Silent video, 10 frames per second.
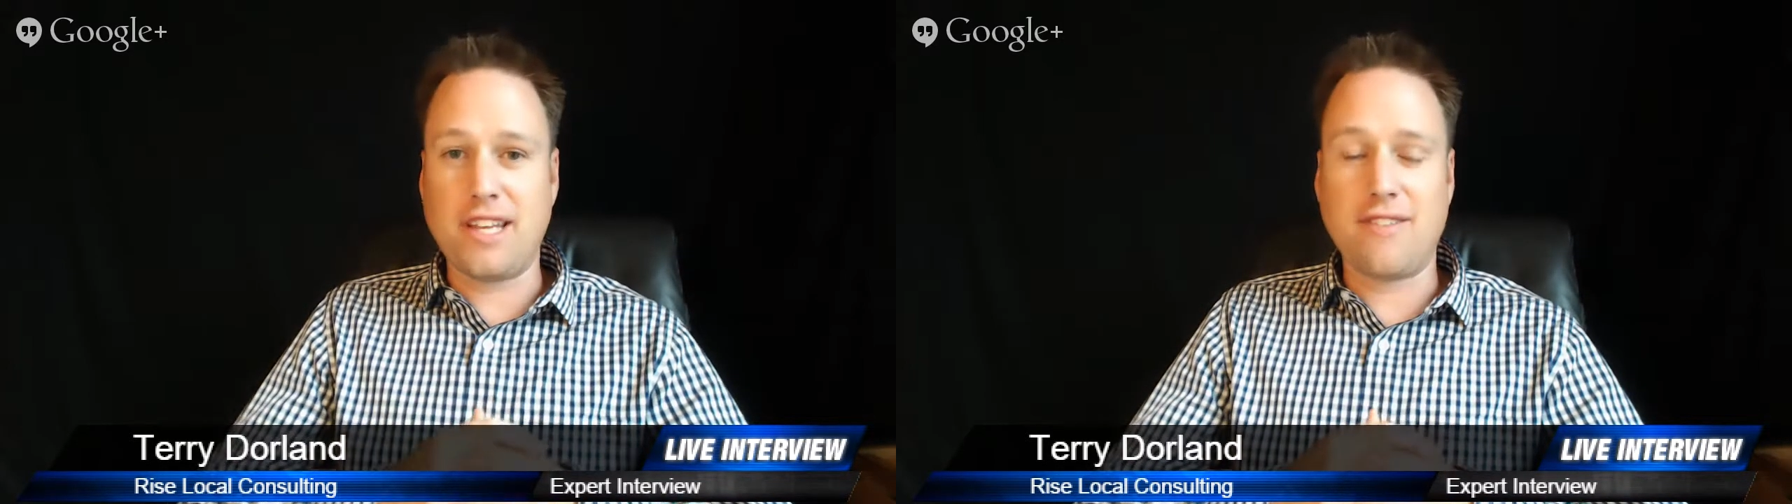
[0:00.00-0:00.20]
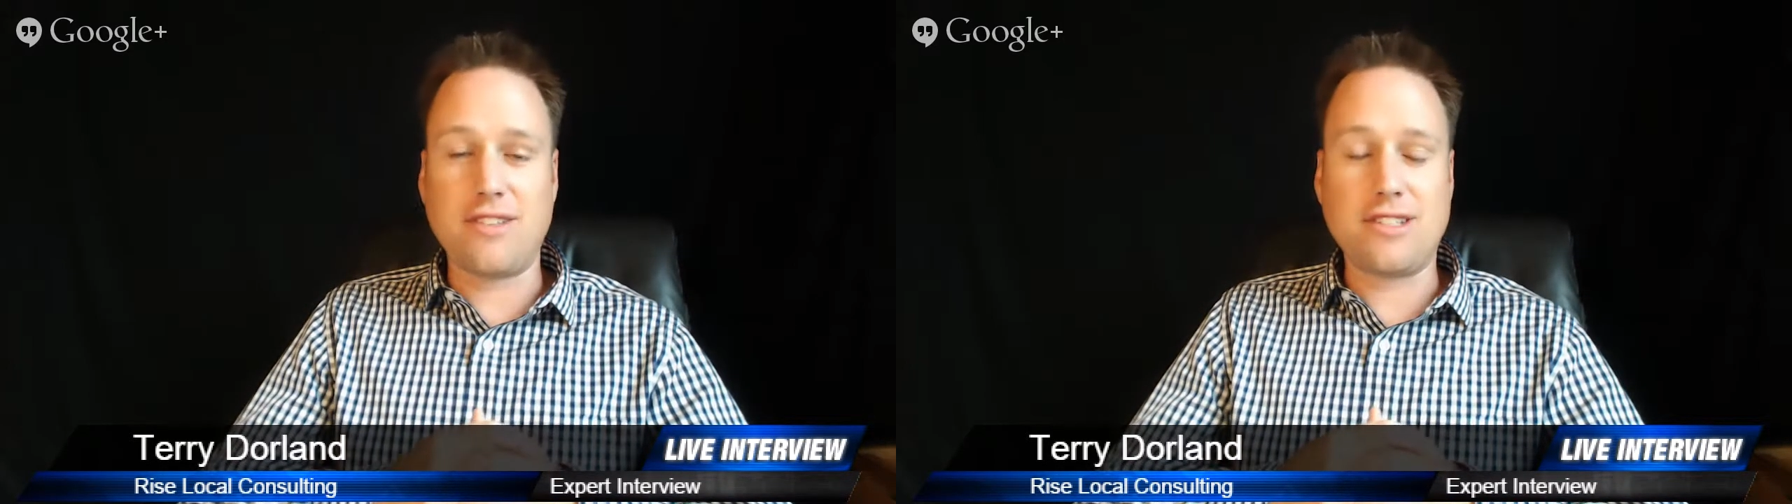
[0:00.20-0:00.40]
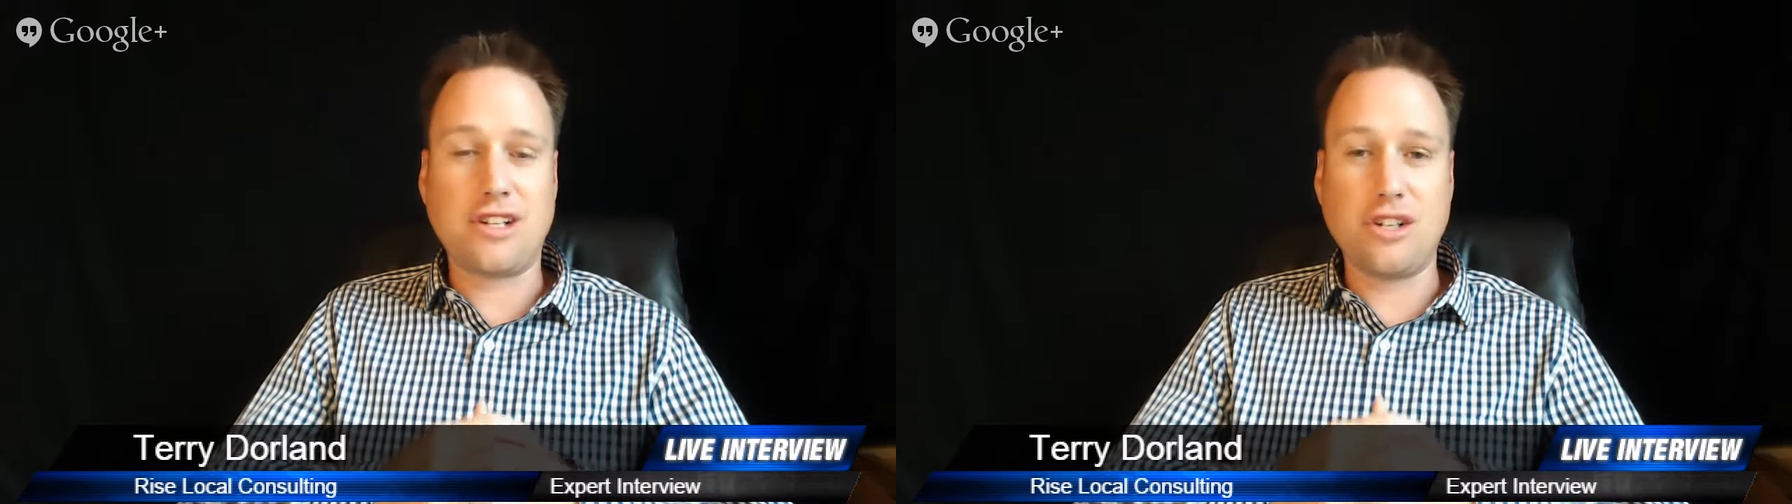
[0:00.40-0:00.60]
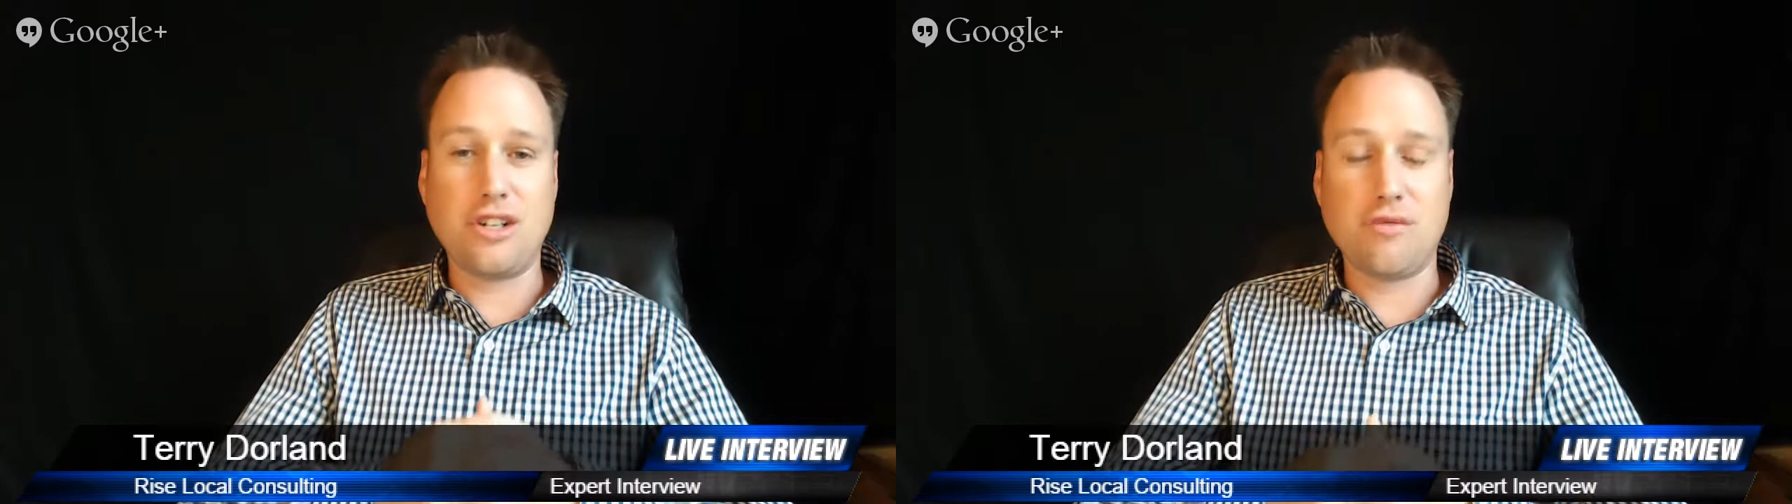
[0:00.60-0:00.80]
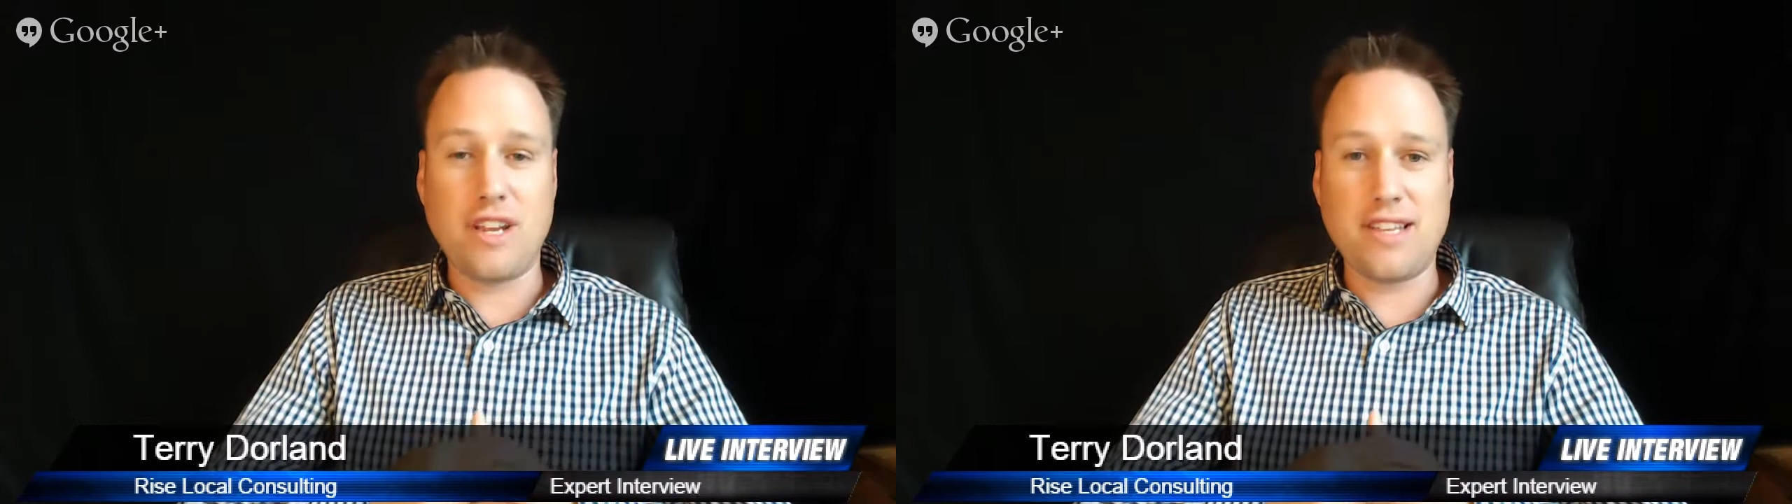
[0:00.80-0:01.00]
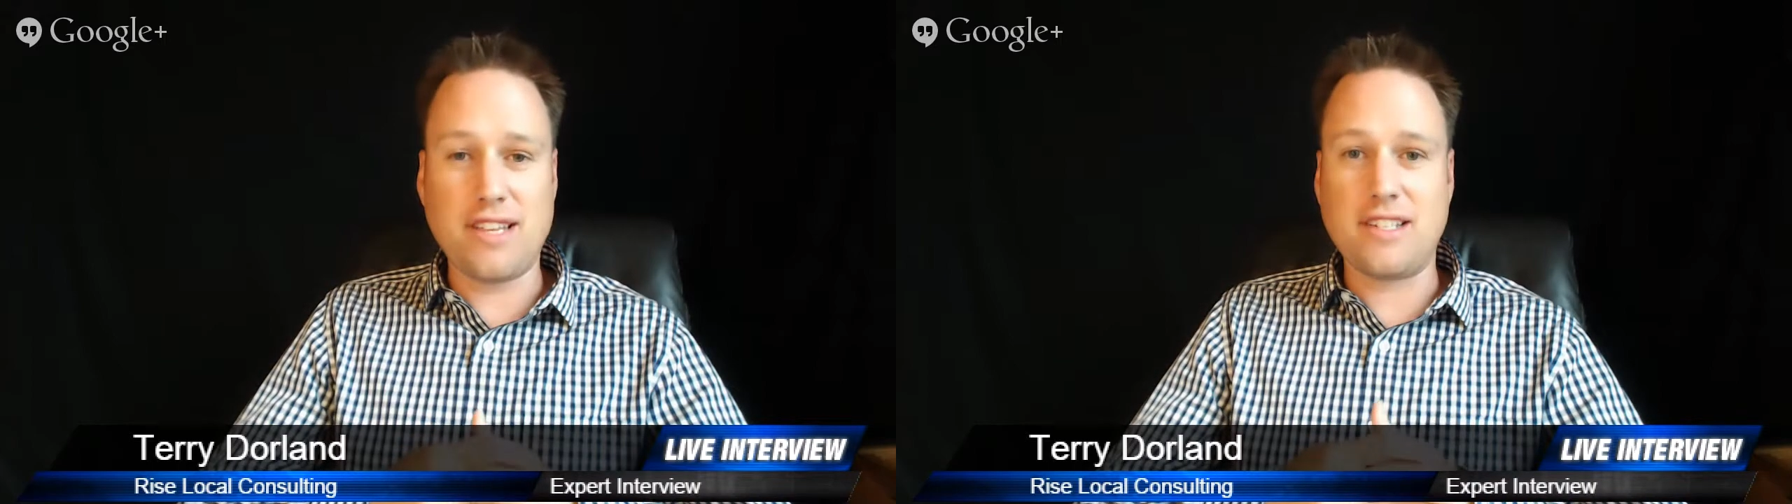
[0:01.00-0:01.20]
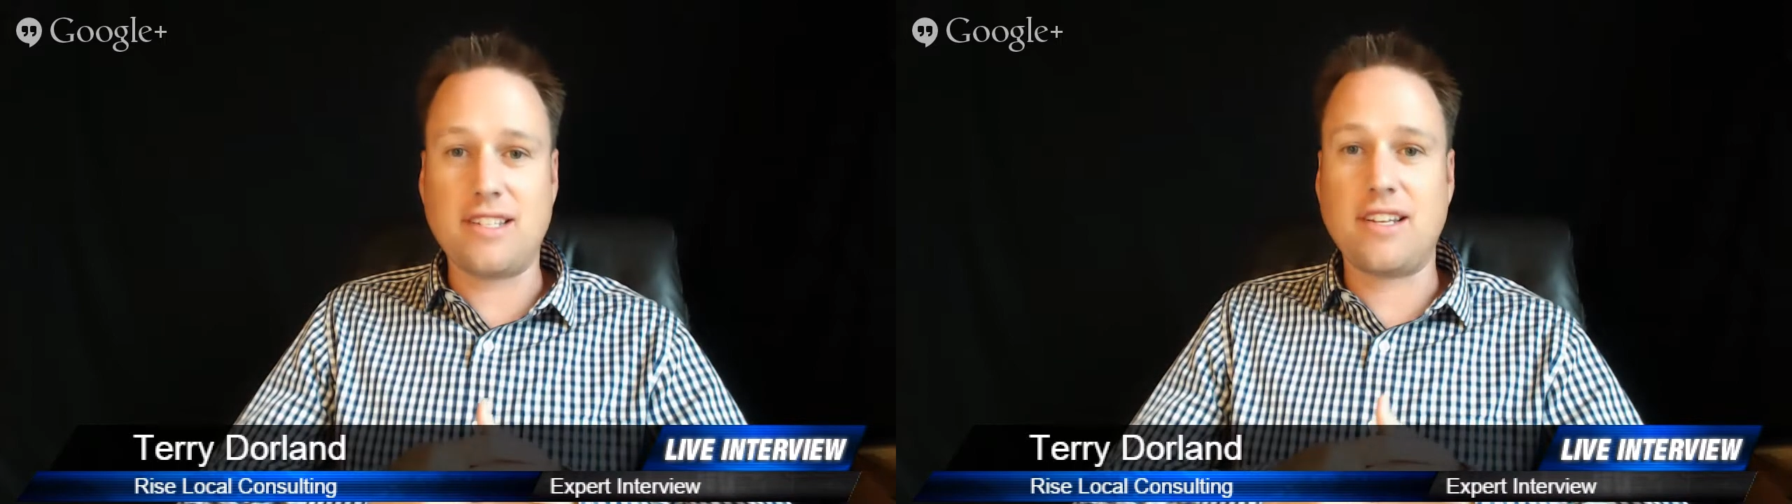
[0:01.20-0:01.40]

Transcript: give us a good reason to